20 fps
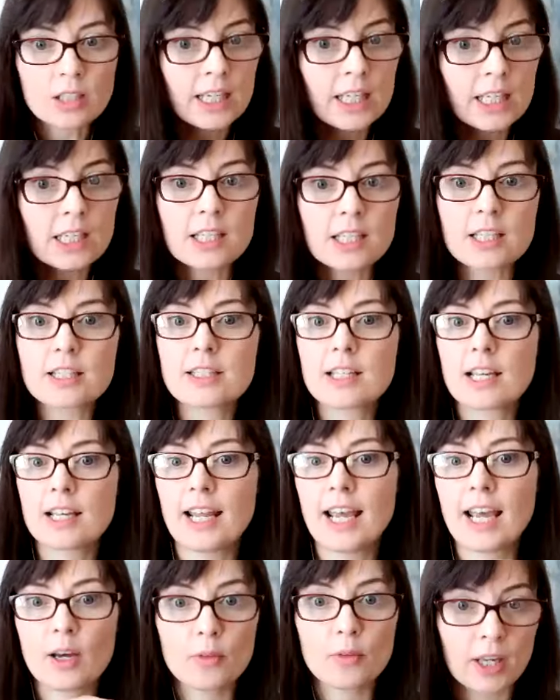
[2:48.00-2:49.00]
is
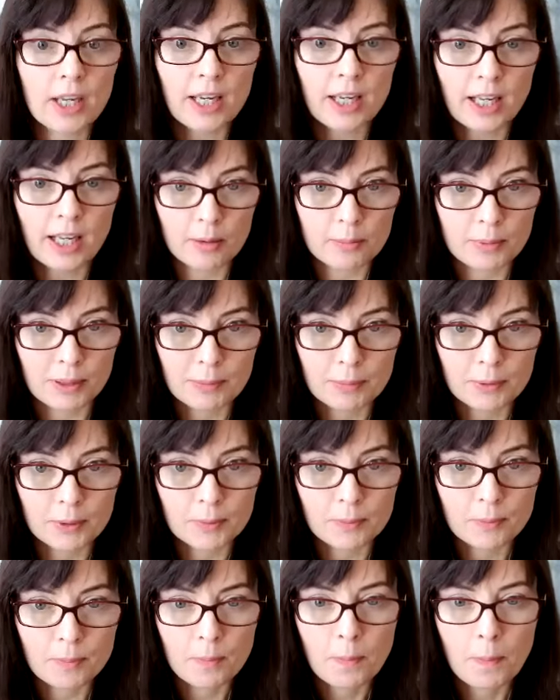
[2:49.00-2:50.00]
and how they help
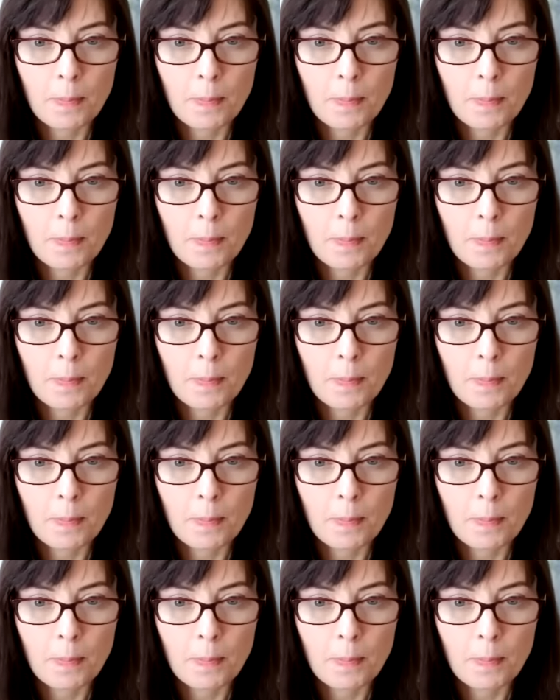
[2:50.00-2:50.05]
people.